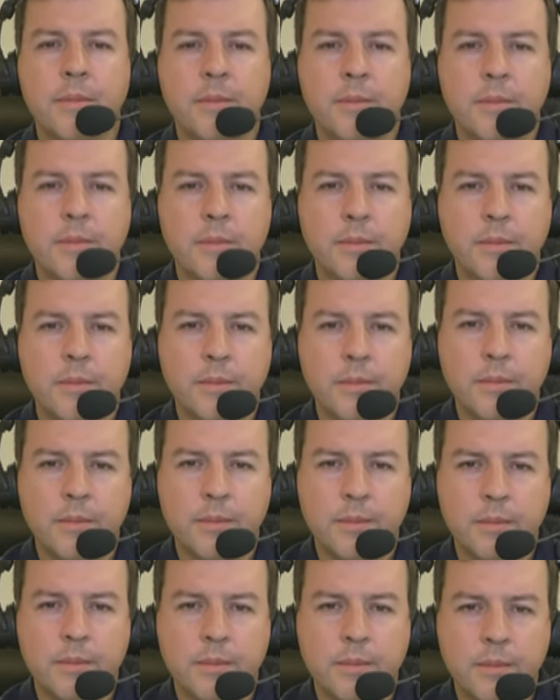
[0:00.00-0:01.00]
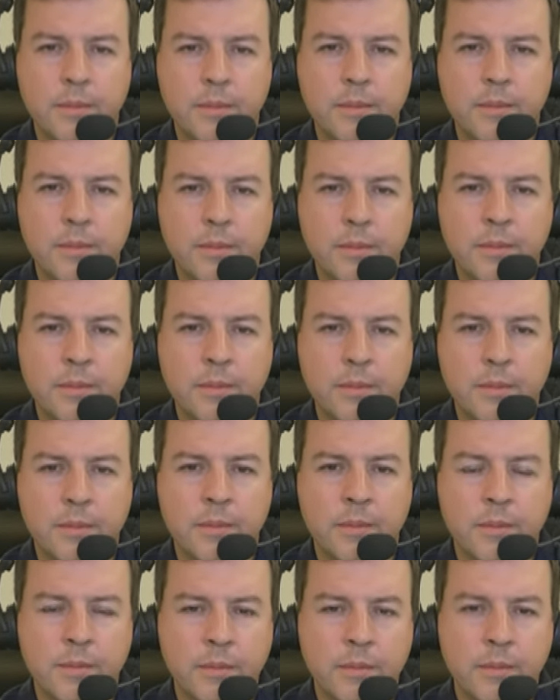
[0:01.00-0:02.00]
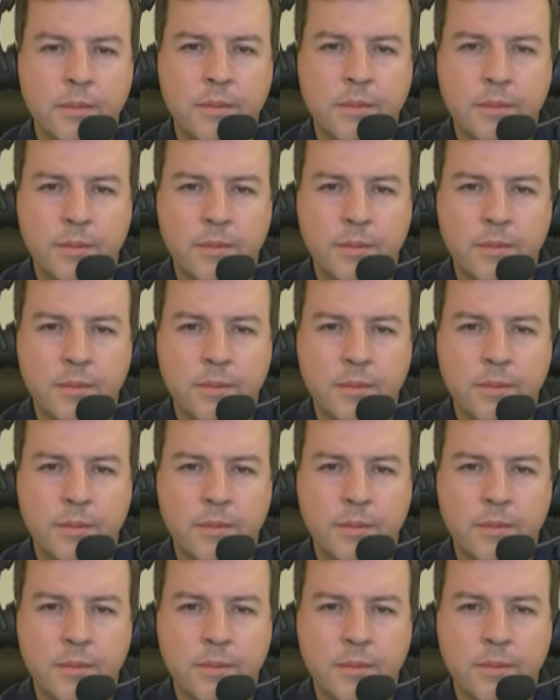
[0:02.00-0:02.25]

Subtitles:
(not speaking)